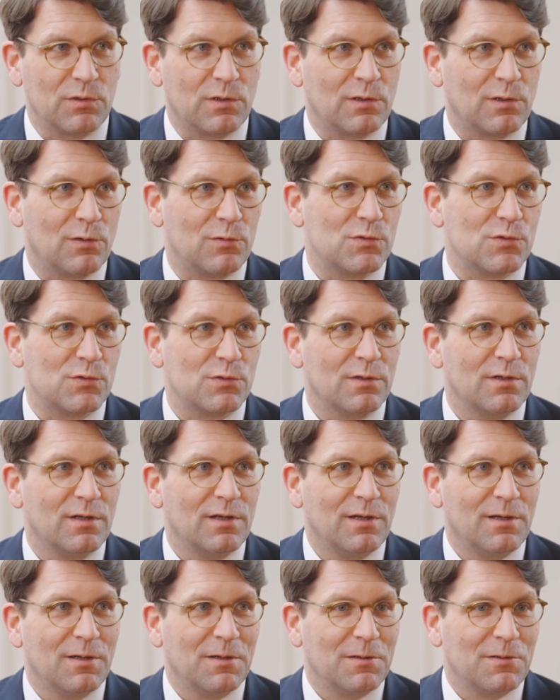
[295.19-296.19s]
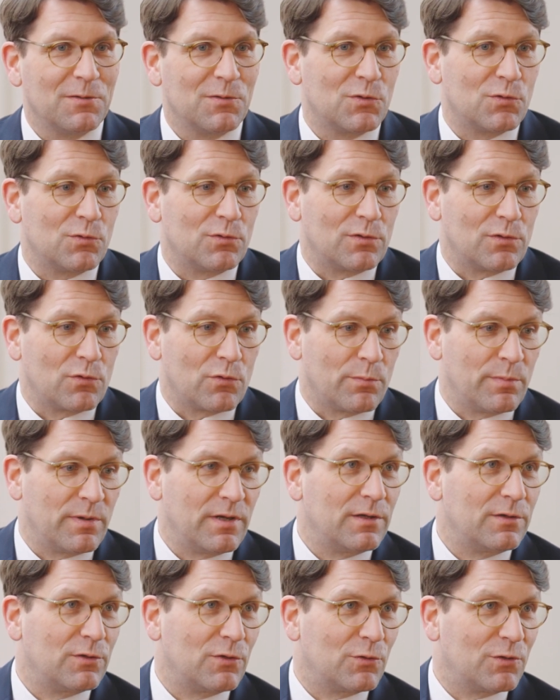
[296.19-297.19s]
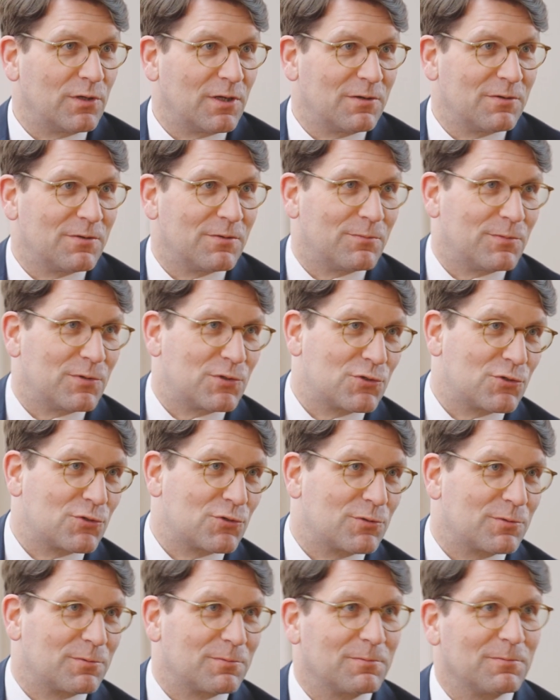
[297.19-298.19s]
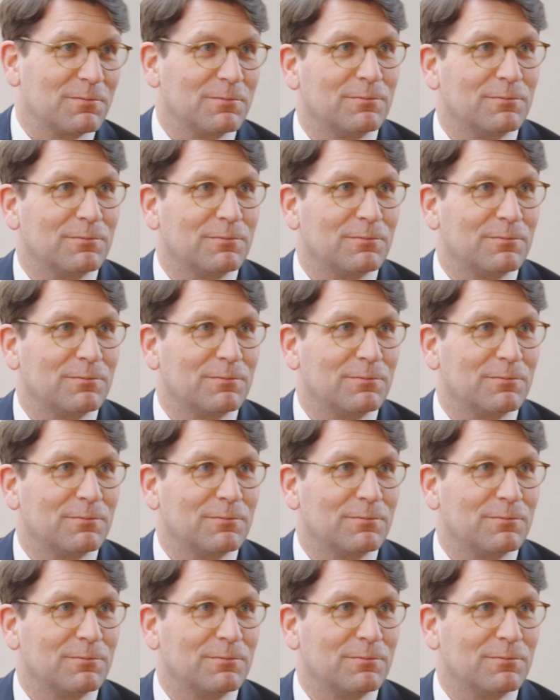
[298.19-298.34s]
You're close to the European Union, which